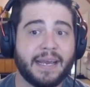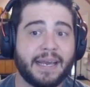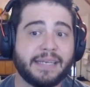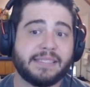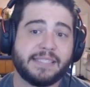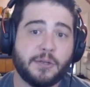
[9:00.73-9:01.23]

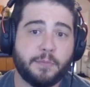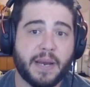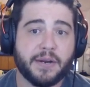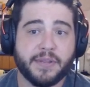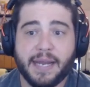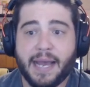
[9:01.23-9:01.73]
it's still
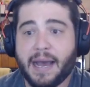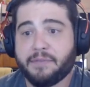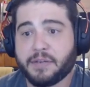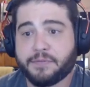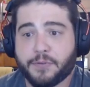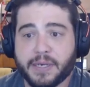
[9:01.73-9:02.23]
better than
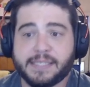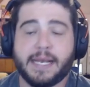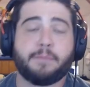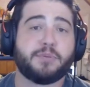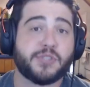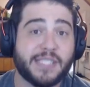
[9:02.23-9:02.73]
having, for
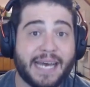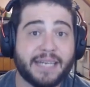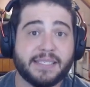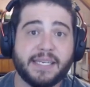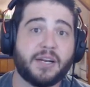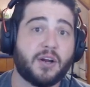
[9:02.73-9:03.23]
example,
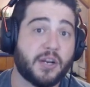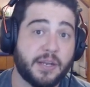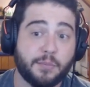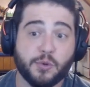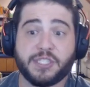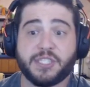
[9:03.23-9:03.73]
status hit on
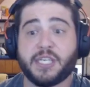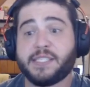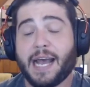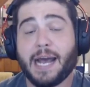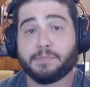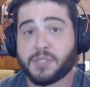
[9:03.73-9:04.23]
him, which does
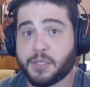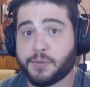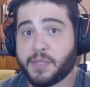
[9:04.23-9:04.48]
absolutely